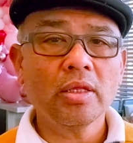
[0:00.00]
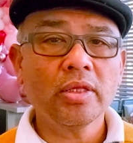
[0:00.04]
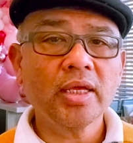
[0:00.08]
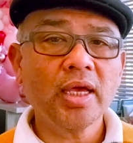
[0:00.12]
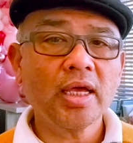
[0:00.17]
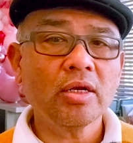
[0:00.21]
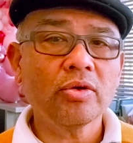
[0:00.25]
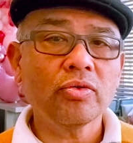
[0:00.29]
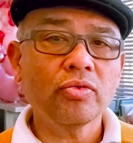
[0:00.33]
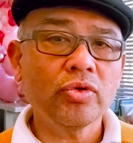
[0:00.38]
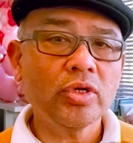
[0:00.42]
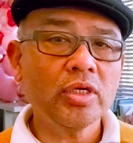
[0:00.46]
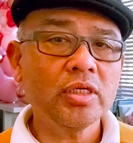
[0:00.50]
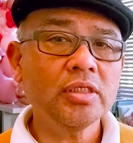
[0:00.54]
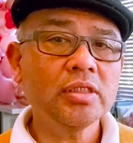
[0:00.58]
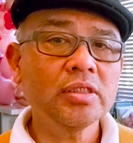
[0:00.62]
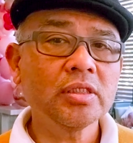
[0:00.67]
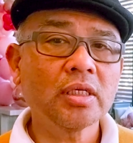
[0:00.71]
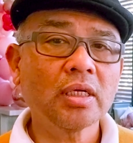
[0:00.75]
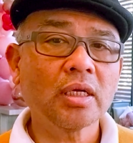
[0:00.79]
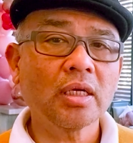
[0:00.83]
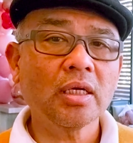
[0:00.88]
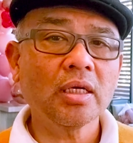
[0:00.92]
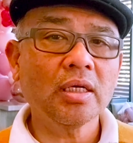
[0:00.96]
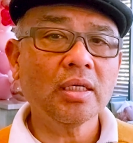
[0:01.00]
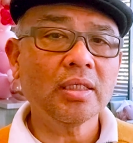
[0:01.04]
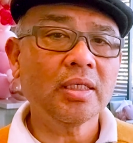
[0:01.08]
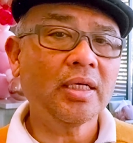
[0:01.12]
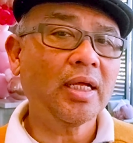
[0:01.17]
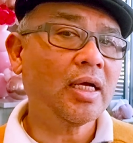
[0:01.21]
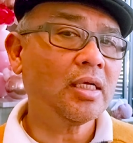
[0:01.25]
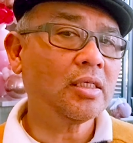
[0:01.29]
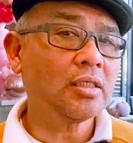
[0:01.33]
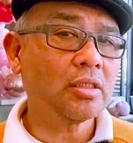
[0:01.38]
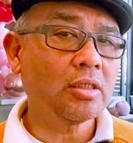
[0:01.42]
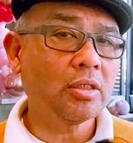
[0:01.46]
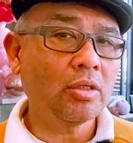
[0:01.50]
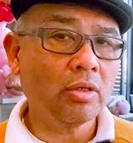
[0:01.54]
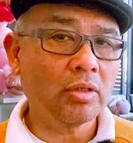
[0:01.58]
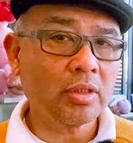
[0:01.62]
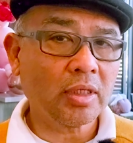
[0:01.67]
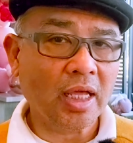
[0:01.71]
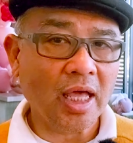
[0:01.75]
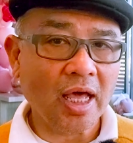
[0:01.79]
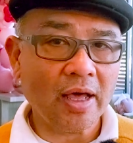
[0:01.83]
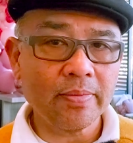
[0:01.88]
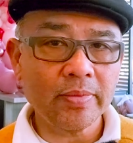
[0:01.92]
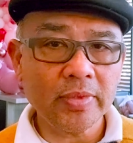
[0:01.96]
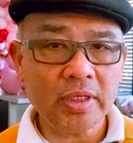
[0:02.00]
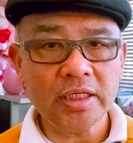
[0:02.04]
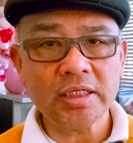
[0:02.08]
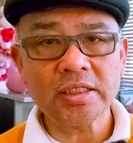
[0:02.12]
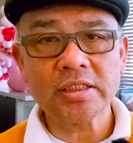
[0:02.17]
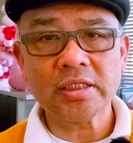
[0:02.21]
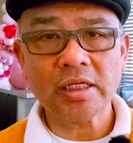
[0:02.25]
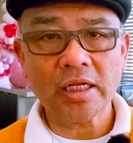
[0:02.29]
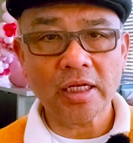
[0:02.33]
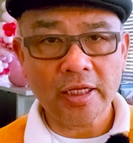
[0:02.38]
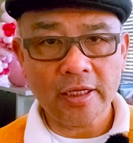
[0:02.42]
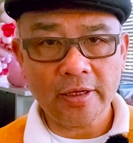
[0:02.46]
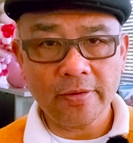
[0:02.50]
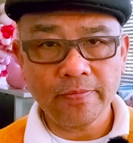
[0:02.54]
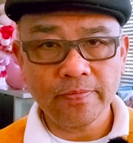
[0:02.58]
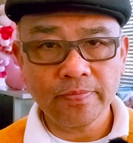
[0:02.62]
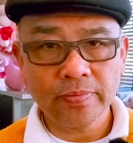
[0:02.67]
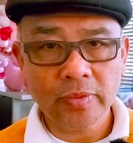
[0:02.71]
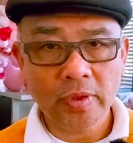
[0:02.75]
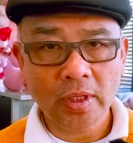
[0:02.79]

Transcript: that rizq does not come easily.